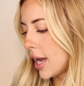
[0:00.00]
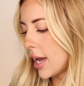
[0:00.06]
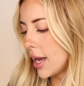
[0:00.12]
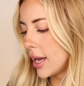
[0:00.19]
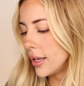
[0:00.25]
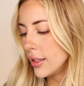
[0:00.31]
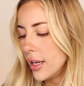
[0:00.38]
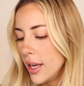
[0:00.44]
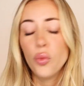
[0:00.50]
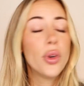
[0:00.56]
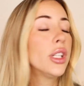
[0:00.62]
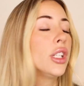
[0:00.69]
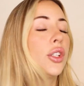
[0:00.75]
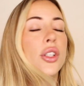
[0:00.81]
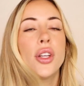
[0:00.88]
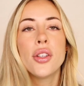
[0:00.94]
and
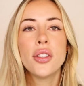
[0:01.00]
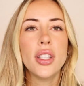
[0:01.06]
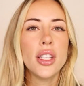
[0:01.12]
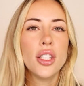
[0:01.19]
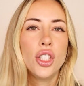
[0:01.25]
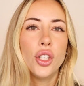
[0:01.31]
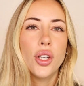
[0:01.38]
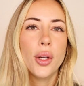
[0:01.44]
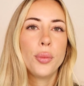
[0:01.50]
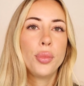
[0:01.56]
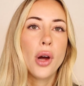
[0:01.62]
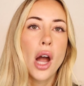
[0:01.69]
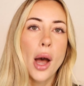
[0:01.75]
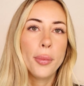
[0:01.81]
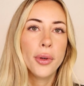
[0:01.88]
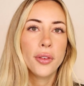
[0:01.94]
when you use this, you could
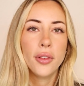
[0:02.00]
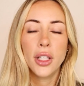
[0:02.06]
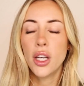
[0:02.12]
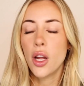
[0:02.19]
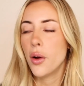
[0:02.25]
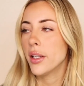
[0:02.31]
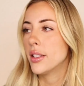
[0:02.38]
prop your, you know,